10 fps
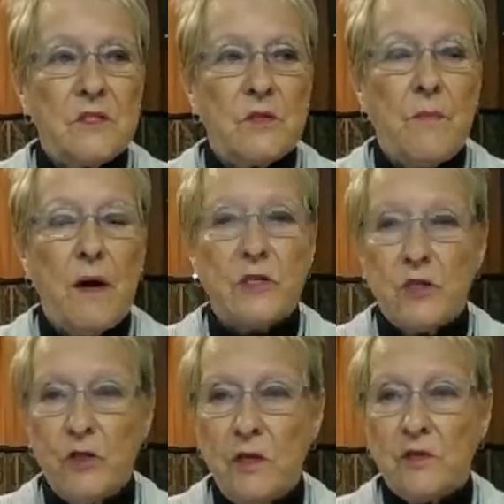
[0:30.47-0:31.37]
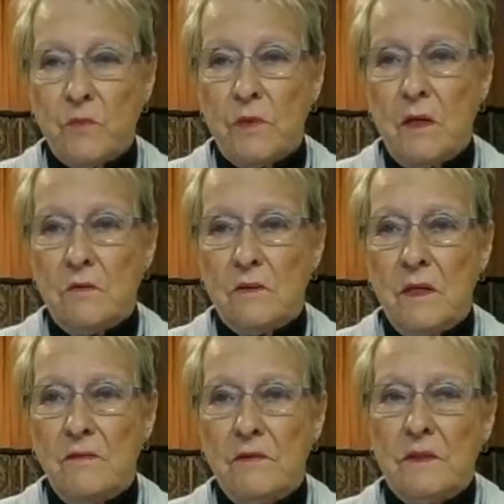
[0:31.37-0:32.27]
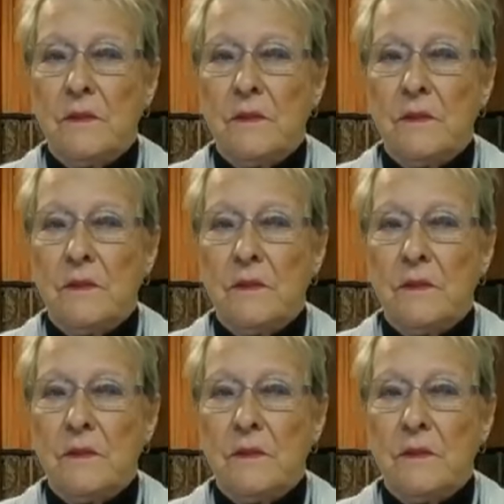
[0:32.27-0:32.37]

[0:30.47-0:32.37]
is to pass judgment on David.